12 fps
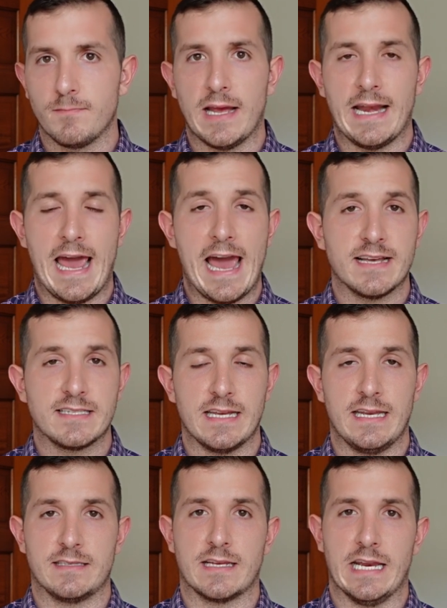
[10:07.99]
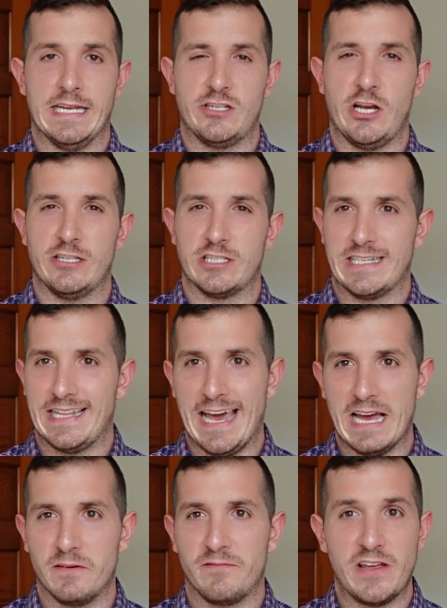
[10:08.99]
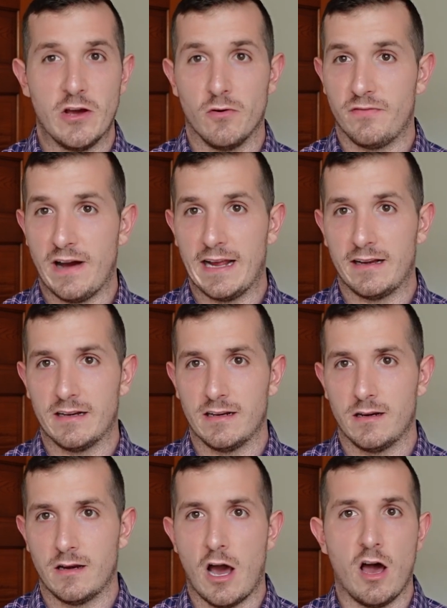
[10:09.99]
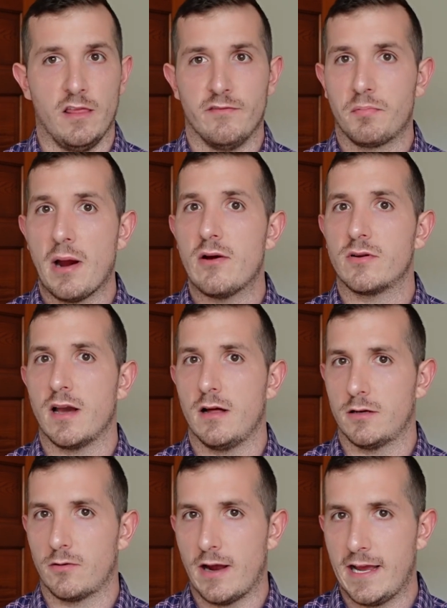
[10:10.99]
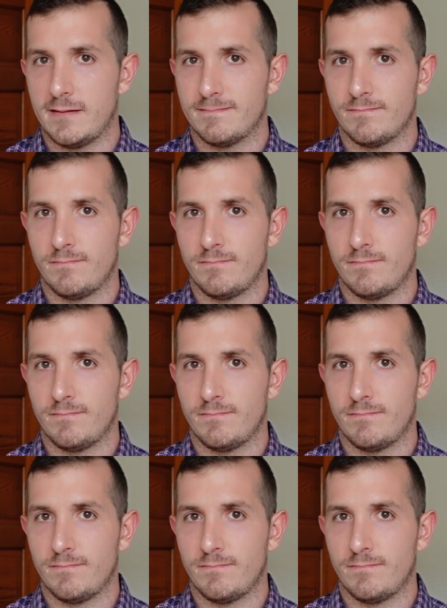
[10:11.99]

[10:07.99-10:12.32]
an acid it's going to change into that pheophytin olive brown color, right?